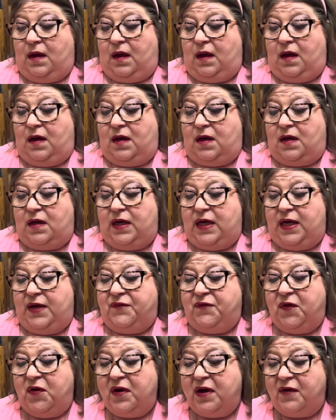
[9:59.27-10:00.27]
If
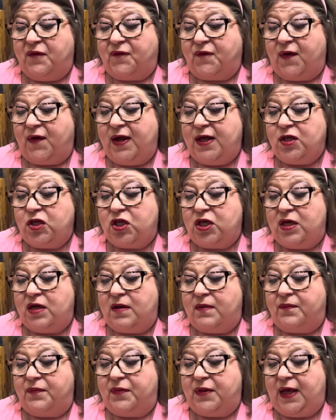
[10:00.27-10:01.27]
you're in a
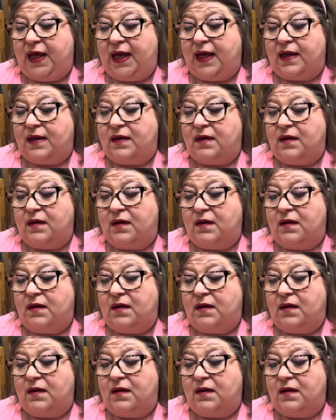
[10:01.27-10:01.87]
friendship that